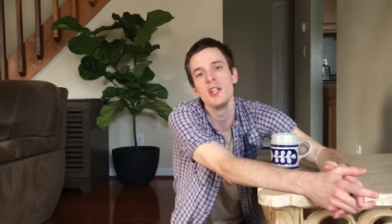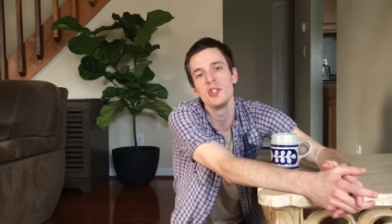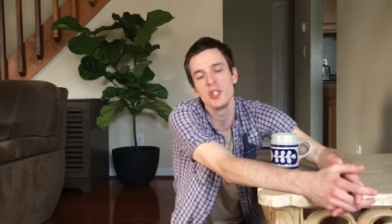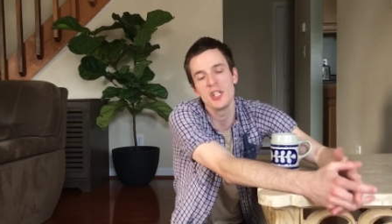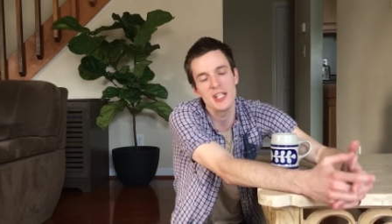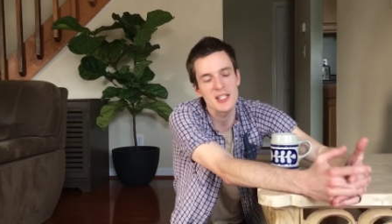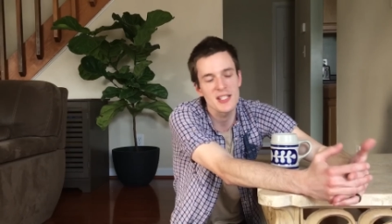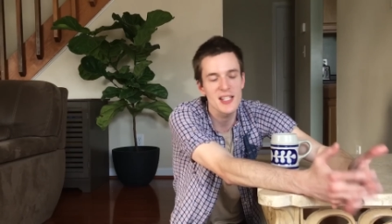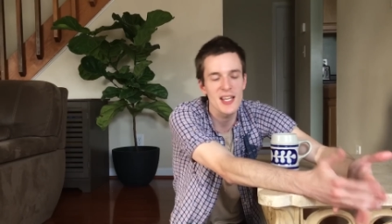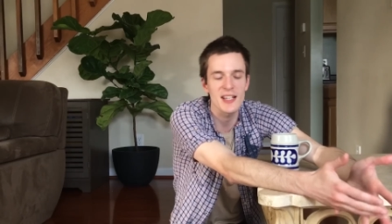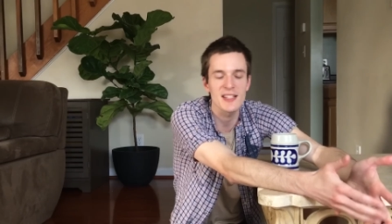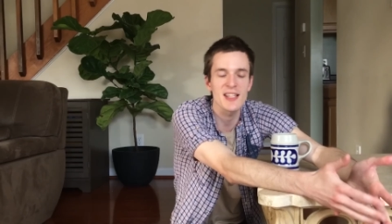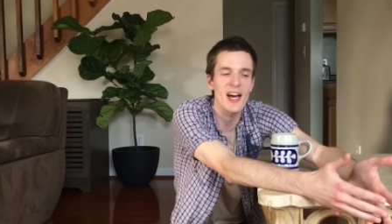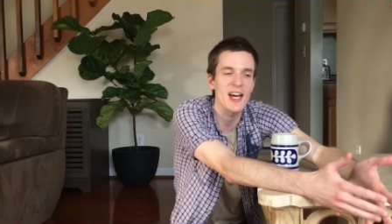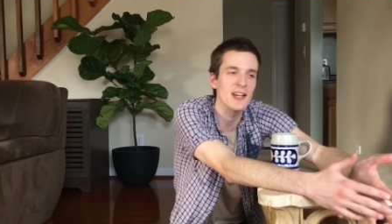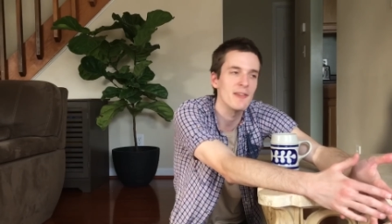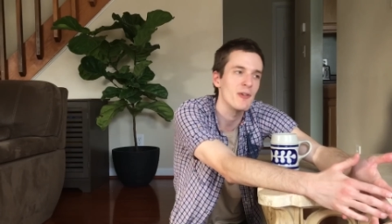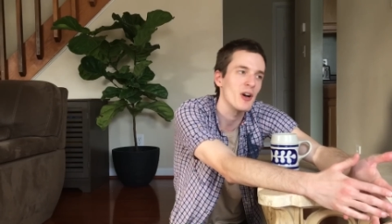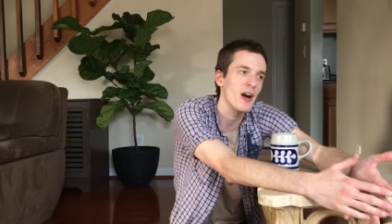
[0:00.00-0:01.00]
She gets kicked
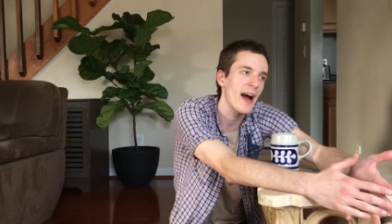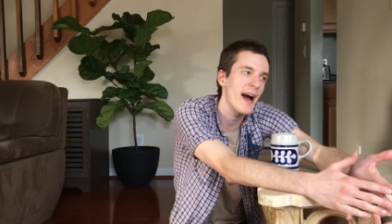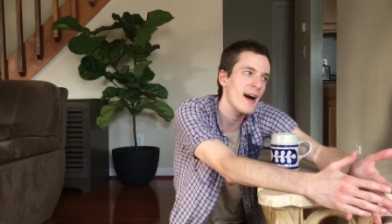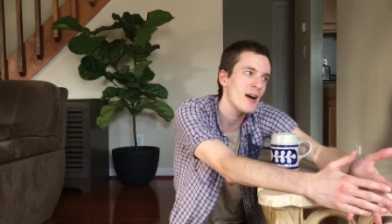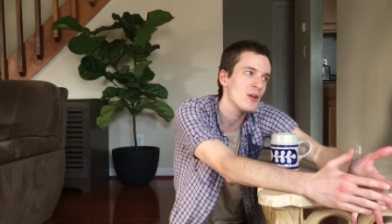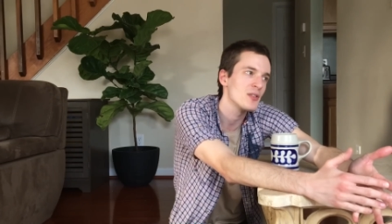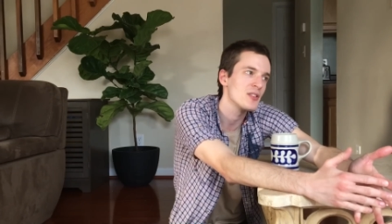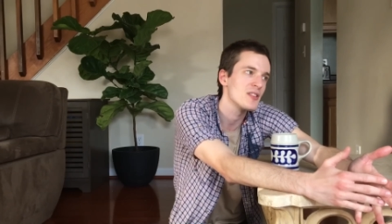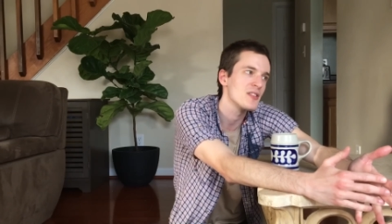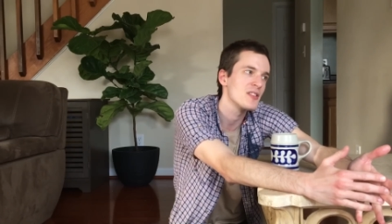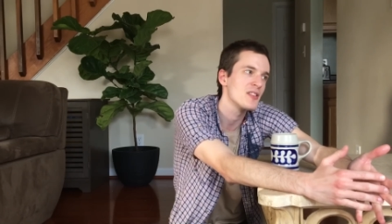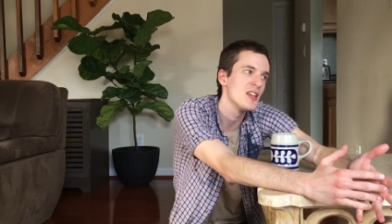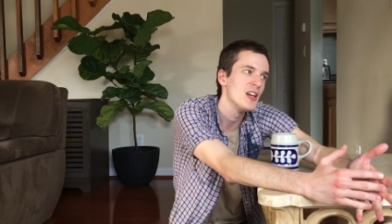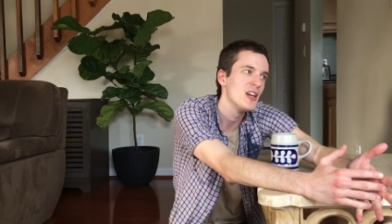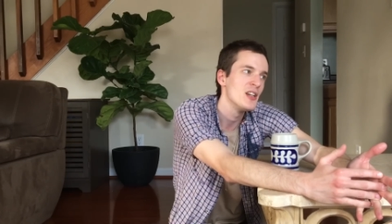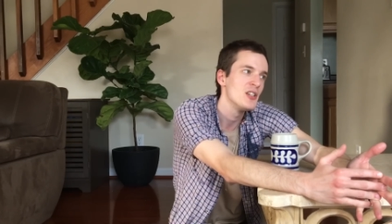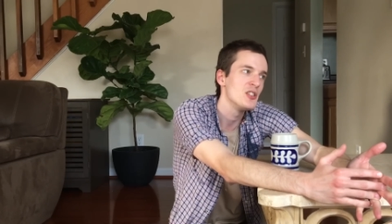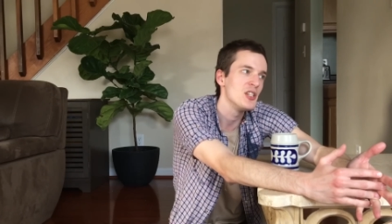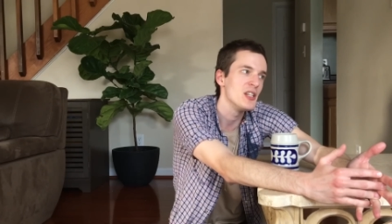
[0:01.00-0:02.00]
out of her house.
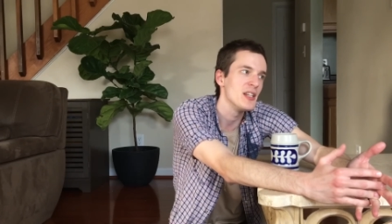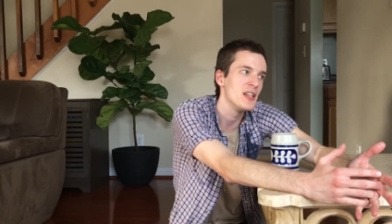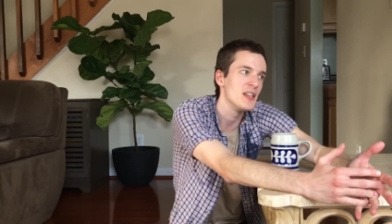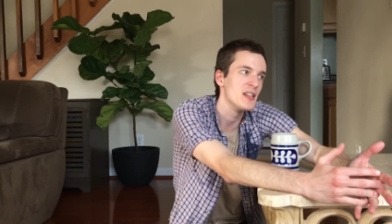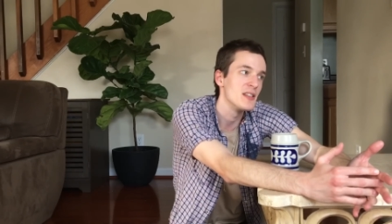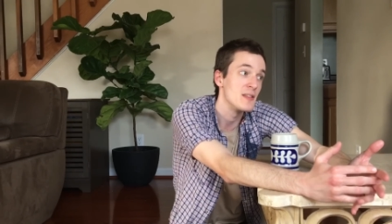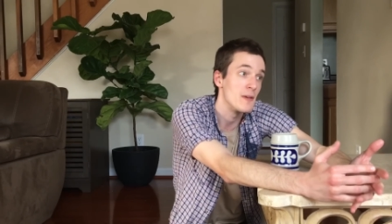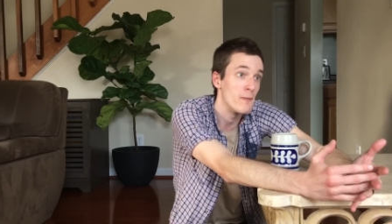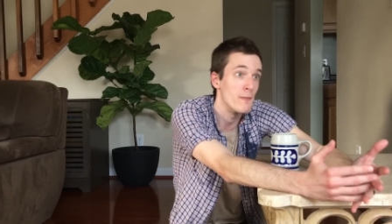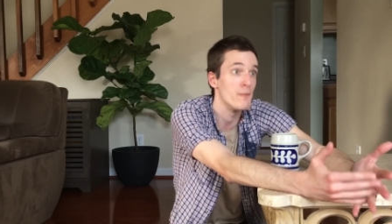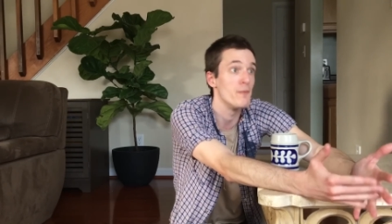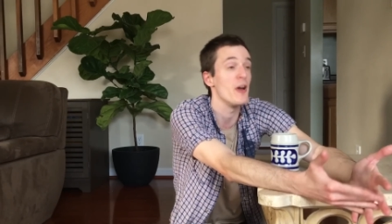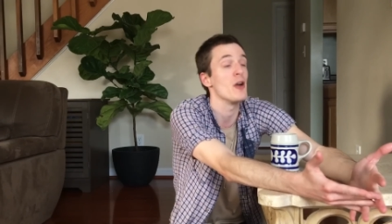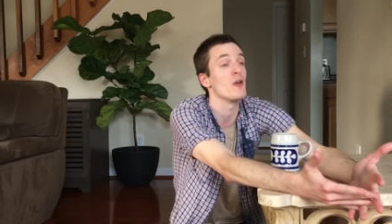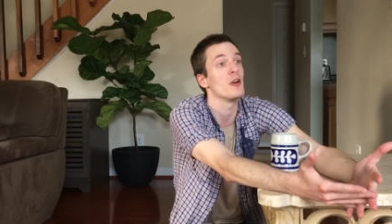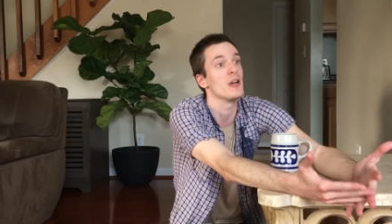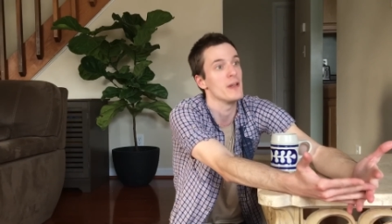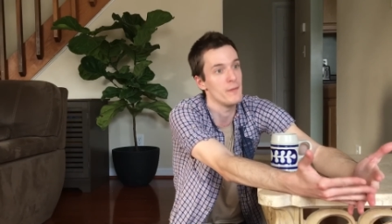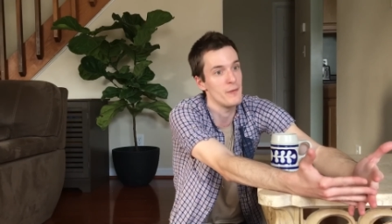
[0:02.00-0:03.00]
She is
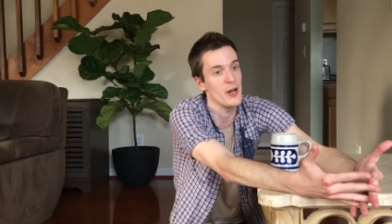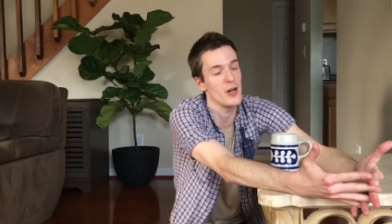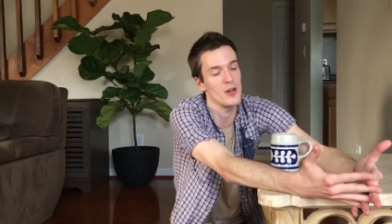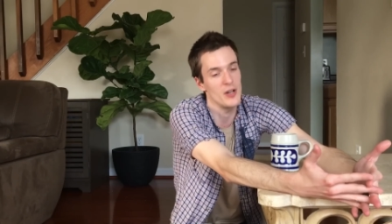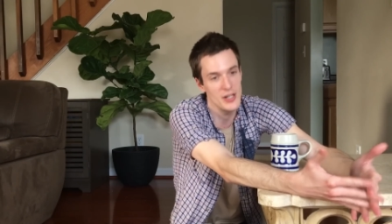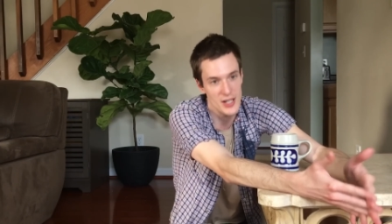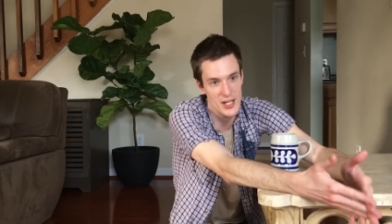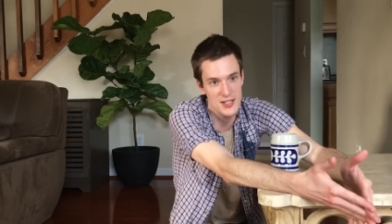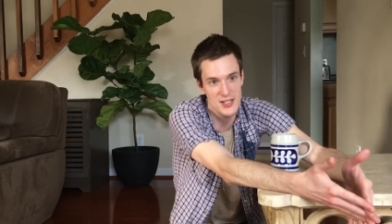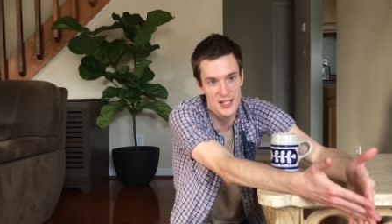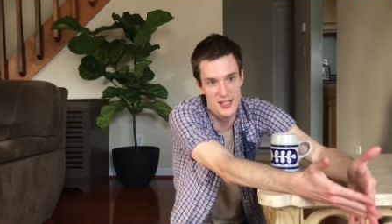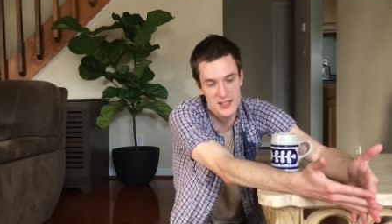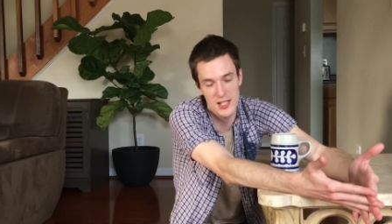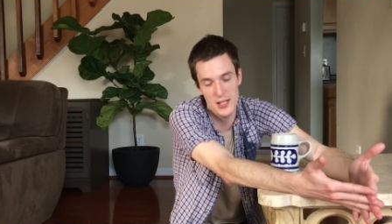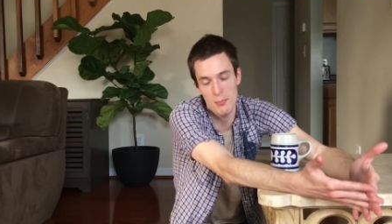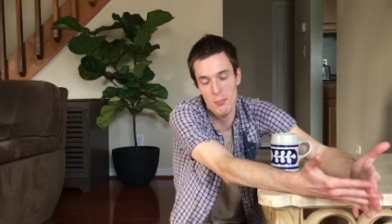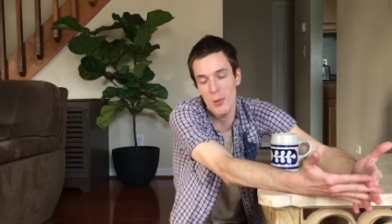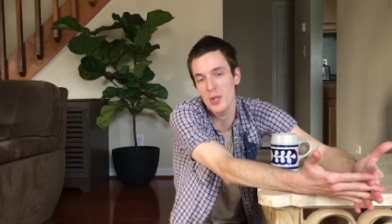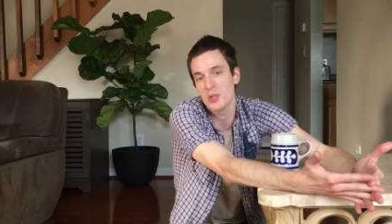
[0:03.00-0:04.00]
very, very
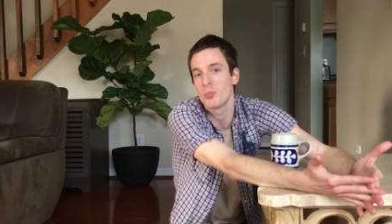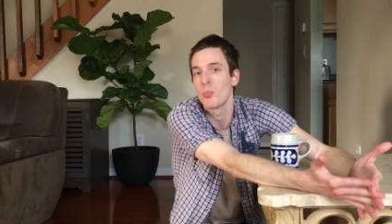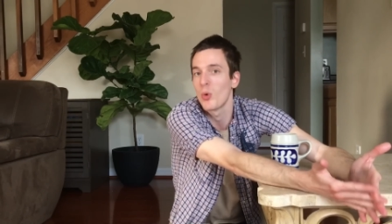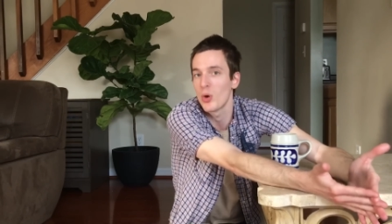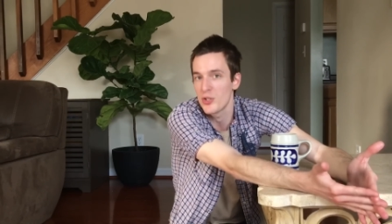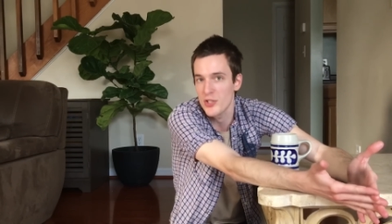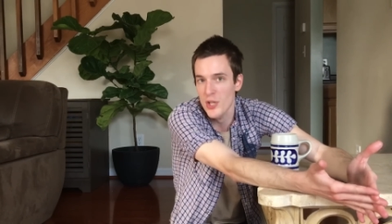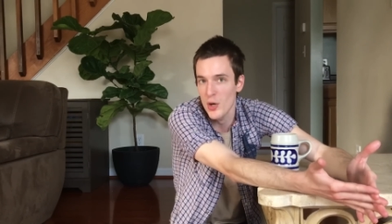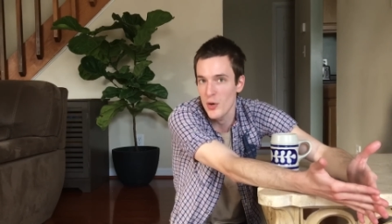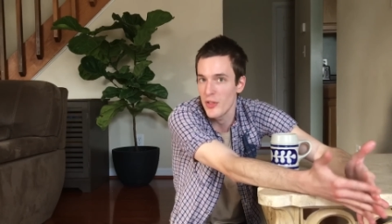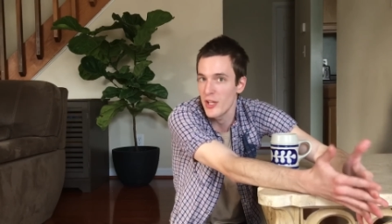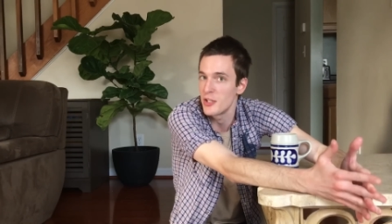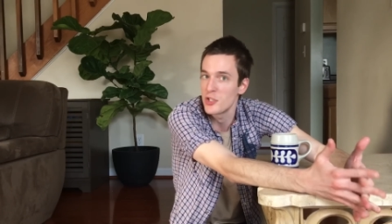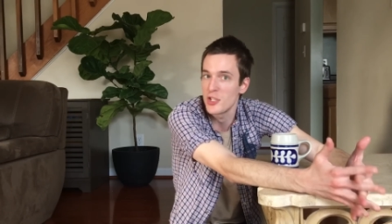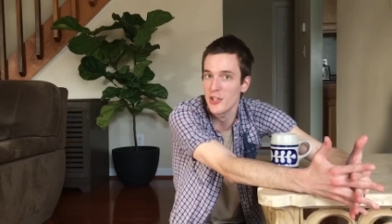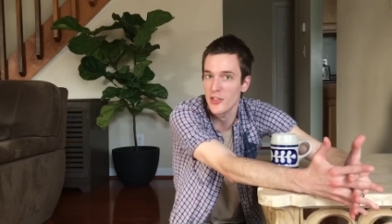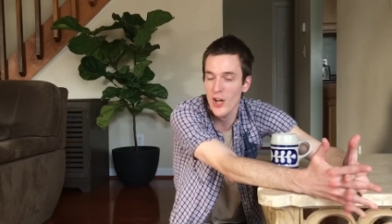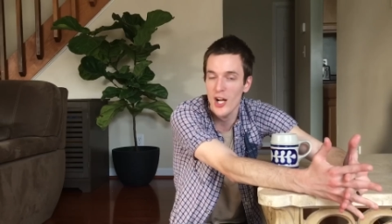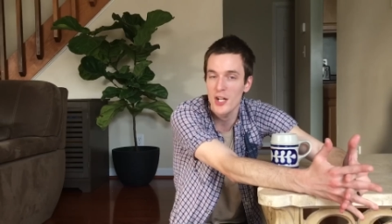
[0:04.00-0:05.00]
addicted, much more so than
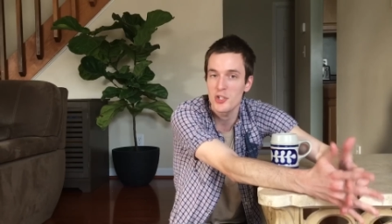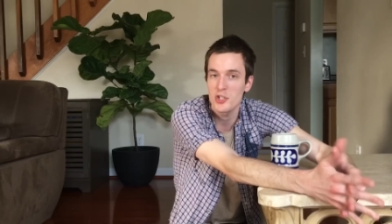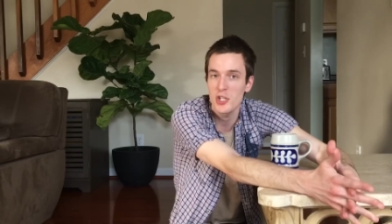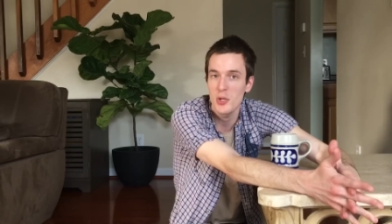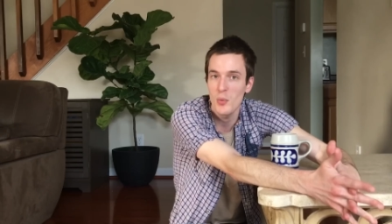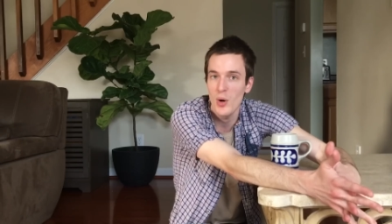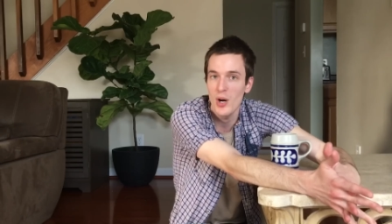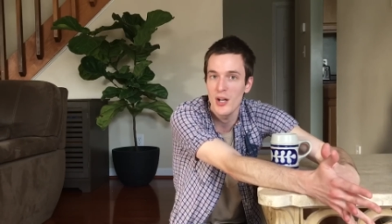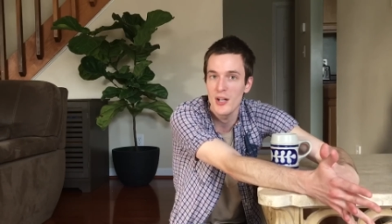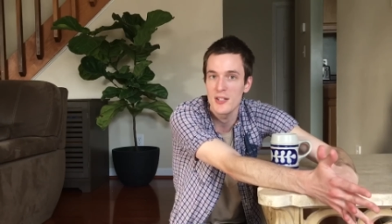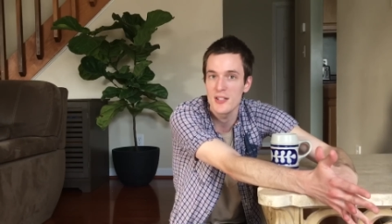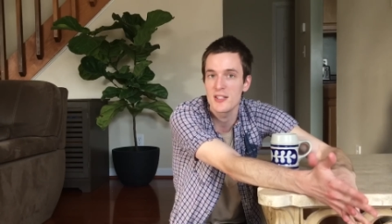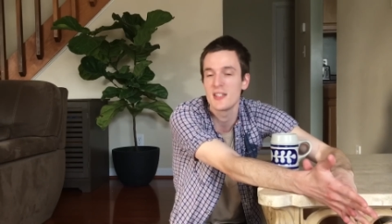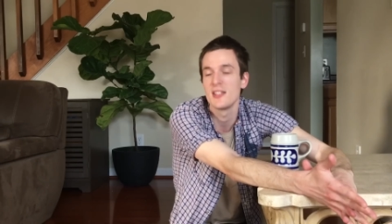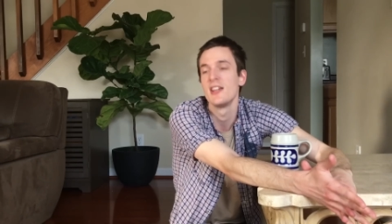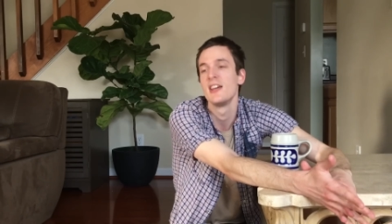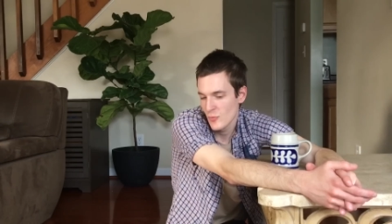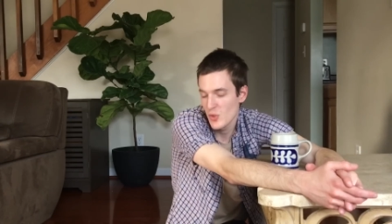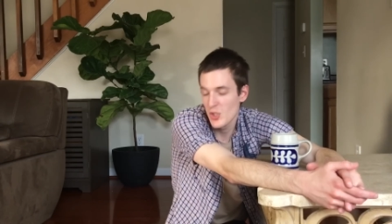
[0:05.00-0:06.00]
she thought she was.